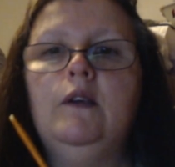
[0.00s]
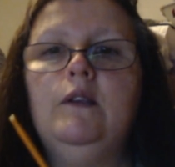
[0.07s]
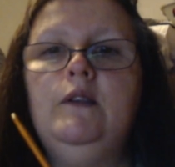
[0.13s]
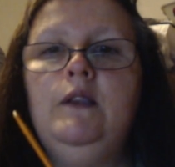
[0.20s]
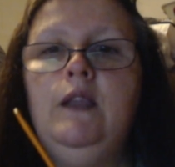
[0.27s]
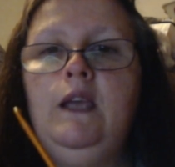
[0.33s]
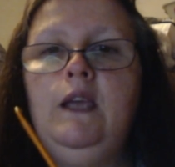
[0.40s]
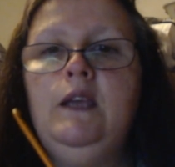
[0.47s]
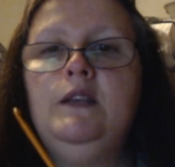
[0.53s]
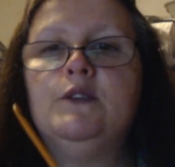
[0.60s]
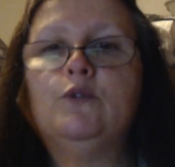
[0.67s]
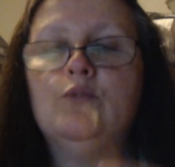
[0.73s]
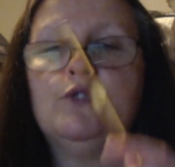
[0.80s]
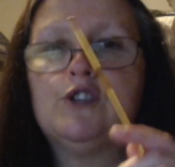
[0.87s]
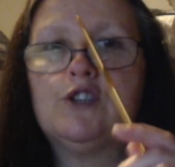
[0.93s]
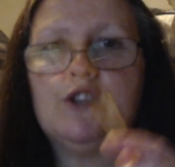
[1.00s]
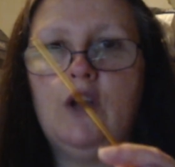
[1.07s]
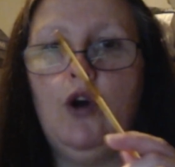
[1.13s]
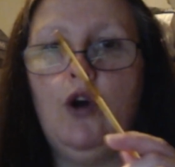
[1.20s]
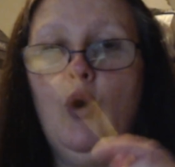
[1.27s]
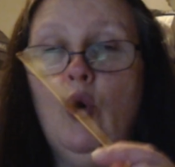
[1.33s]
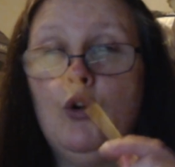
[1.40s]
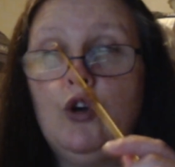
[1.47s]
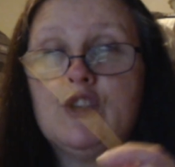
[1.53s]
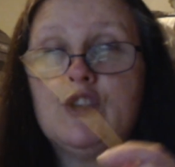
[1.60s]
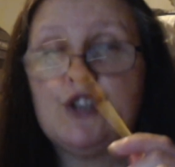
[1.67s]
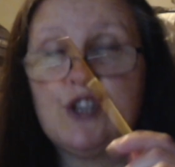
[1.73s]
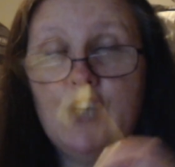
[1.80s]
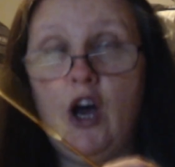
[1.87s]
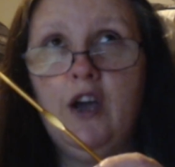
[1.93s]
needle hook
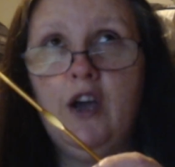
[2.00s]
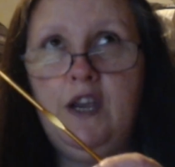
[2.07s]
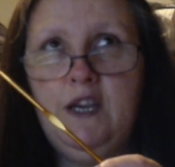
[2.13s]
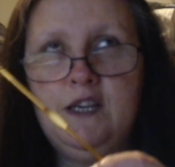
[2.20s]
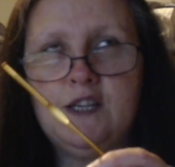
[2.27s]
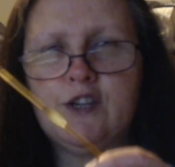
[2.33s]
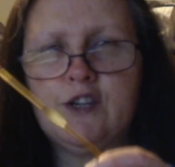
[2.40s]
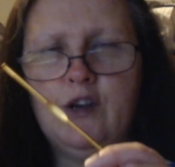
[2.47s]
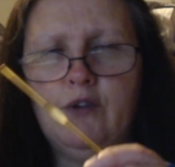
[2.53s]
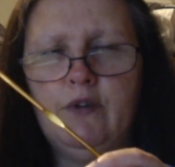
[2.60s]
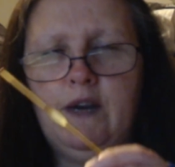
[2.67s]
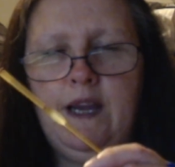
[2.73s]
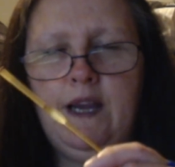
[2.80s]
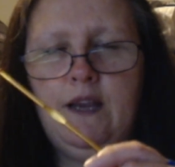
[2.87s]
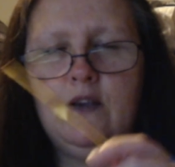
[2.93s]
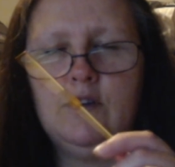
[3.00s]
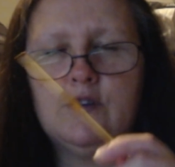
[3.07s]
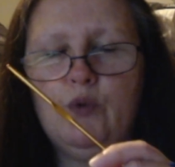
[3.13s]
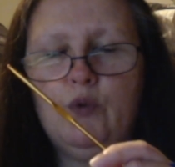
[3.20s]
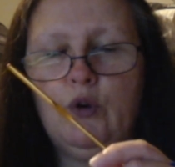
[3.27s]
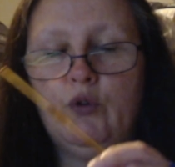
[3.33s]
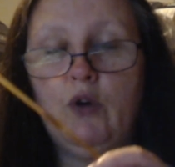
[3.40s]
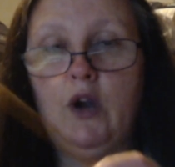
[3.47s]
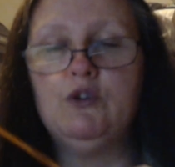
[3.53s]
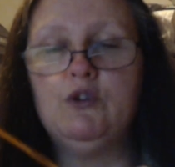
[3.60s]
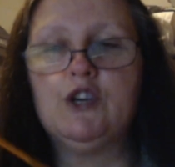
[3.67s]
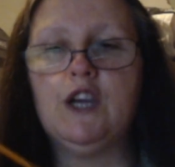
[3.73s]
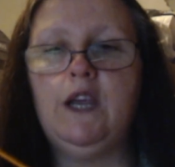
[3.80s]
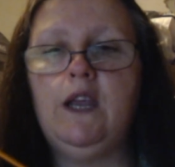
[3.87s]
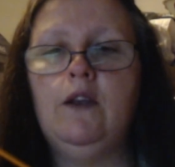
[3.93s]
size, sorry, because we're
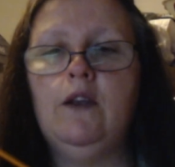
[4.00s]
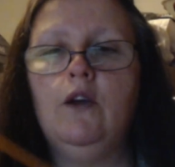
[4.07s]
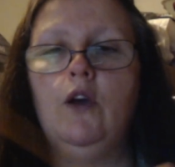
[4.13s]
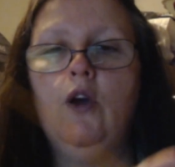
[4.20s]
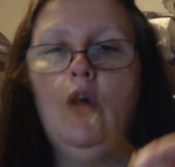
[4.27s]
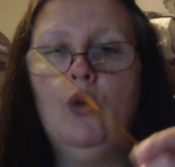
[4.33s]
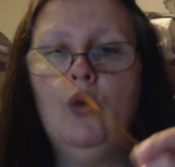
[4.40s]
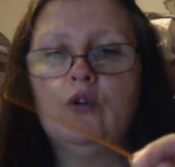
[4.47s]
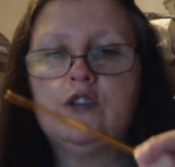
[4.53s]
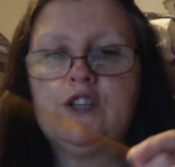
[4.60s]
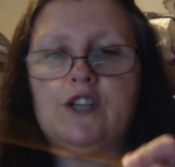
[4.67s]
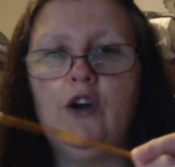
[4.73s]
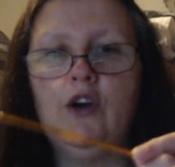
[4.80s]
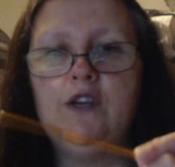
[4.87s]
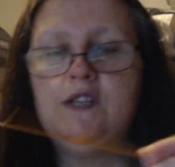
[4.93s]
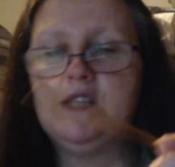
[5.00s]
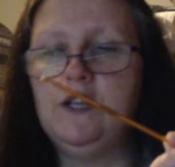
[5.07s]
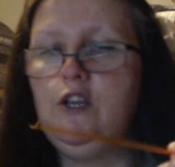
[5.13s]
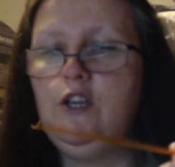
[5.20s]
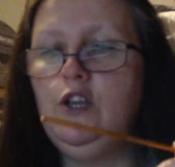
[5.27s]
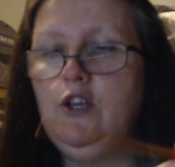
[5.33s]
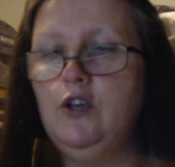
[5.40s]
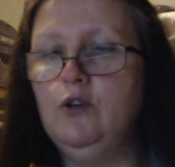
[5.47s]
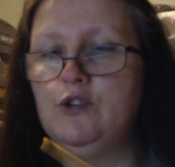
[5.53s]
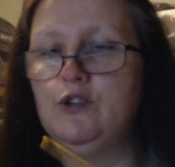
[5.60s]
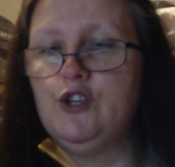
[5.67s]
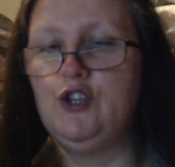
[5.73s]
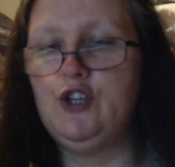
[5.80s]
crocheting, hook size that you use